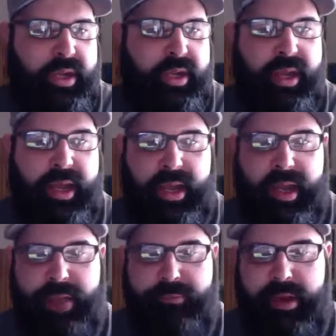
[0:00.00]

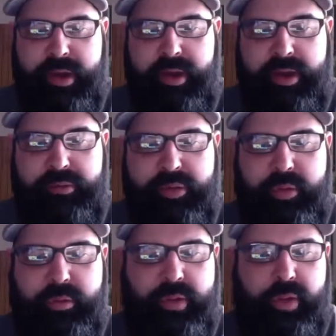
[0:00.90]
I figured if
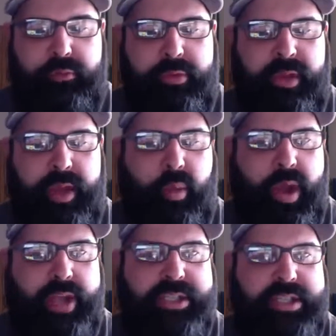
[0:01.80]
you don't feel like
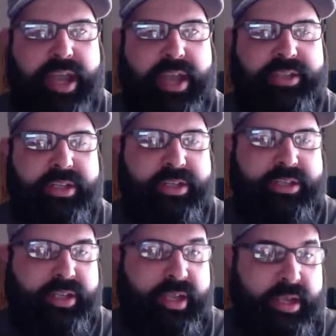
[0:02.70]
watching the Oscars,
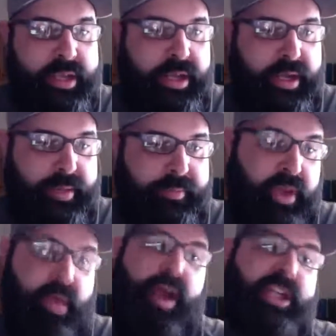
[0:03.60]
you
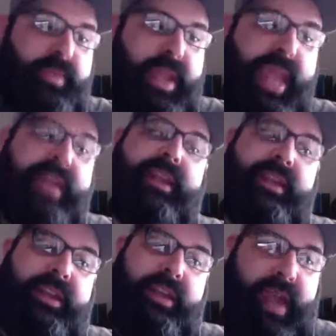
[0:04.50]
could watch me edit.
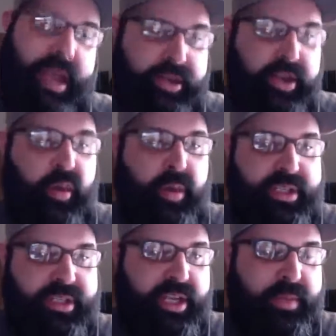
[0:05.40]
I don't know which is
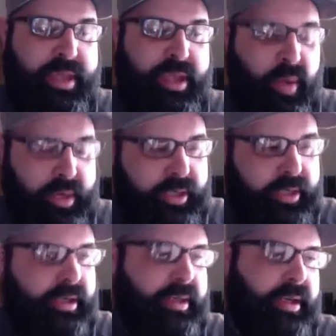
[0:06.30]
going to be
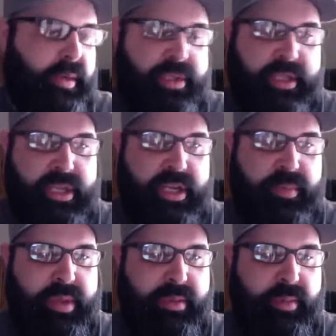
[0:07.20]
quicker or which is going to
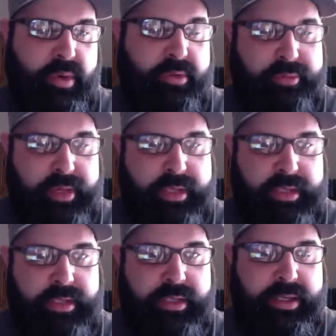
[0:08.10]
be more
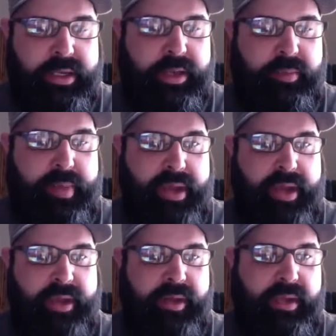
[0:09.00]
fun,
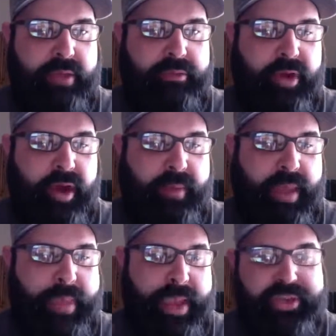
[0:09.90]
but if you're on my
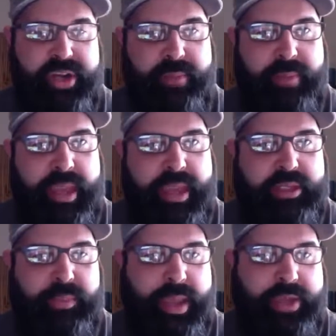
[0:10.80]
Patreon
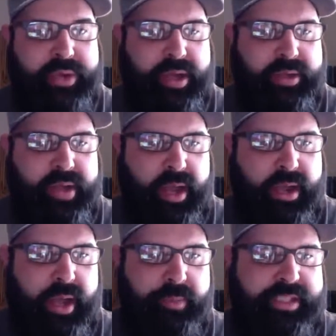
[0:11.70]
page,
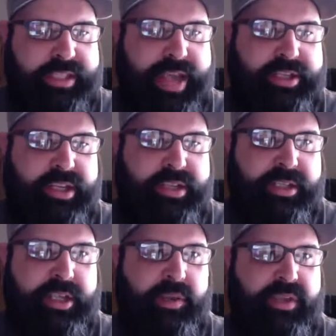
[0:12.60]

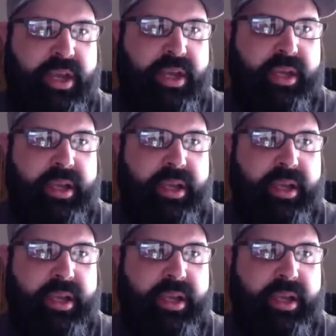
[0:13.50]
patreon.com/casinoskunk,